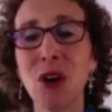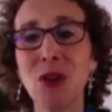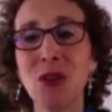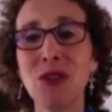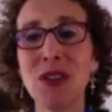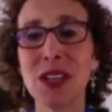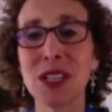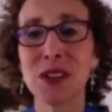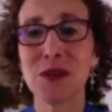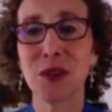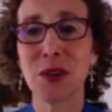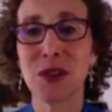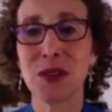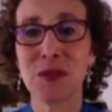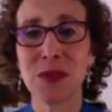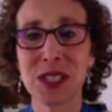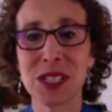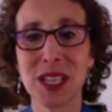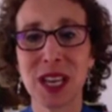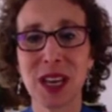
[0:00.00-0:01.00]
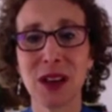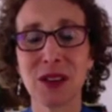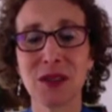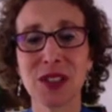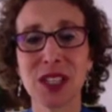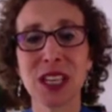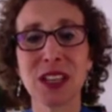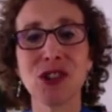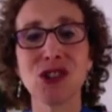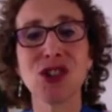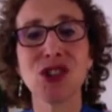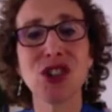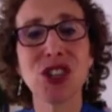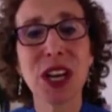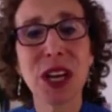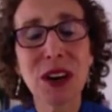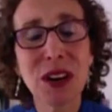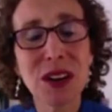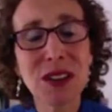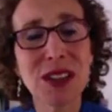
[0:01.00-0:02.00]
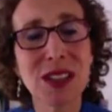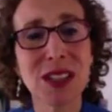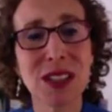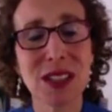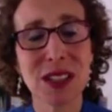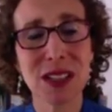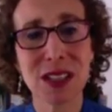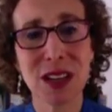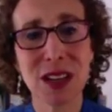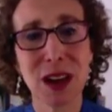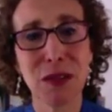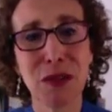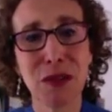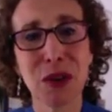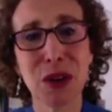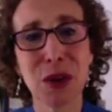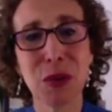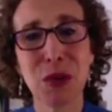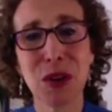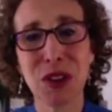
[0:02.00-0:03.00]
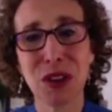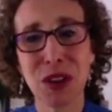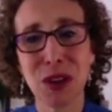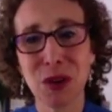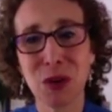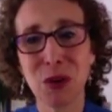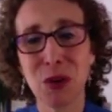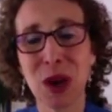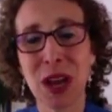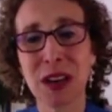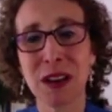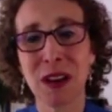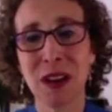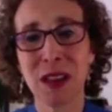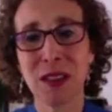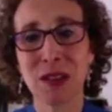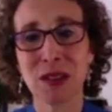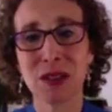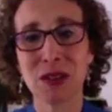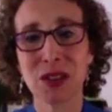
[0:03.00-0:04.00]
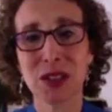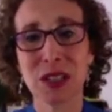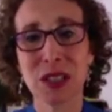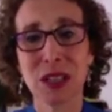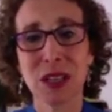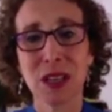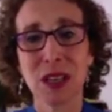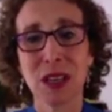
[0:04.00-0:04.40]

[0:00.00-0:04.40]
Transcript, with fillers: own this for themselves and share this discovery with you and others.